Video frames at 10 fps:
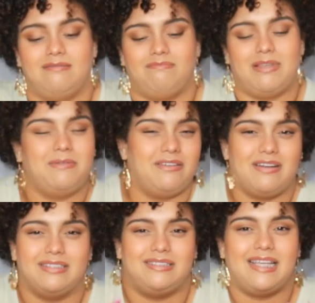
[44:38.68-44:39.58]
maybe
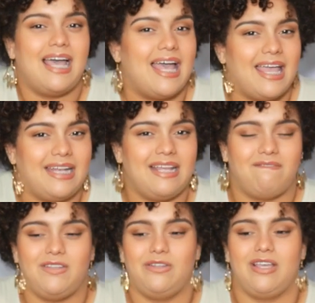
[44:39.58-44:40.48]
around 10, if
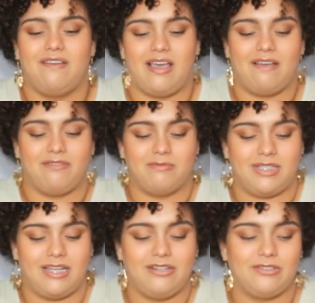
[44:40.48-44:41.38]
you eh, from
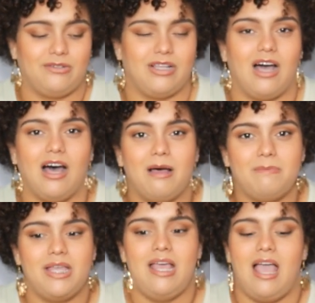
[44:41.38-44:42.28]
10 years old up,
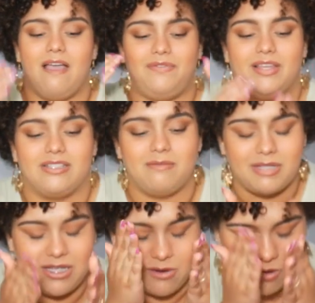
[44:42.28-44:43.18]
if there's
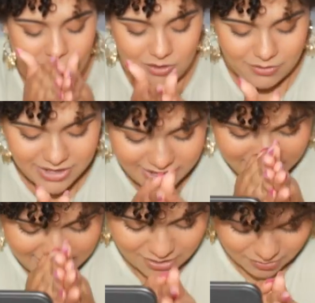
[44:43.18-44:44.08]
something you always
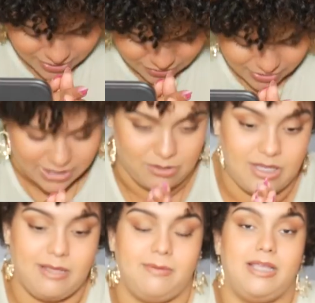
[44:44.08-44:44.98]
say you want to do that you
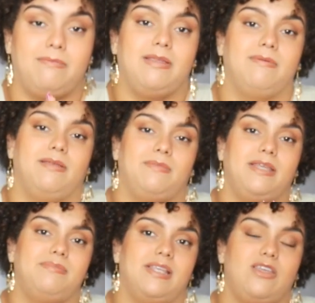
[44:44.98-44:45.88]
keep keep keep keep
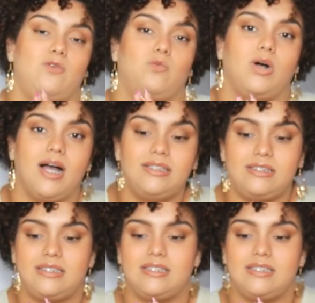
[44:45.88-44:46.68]
keep saying you want,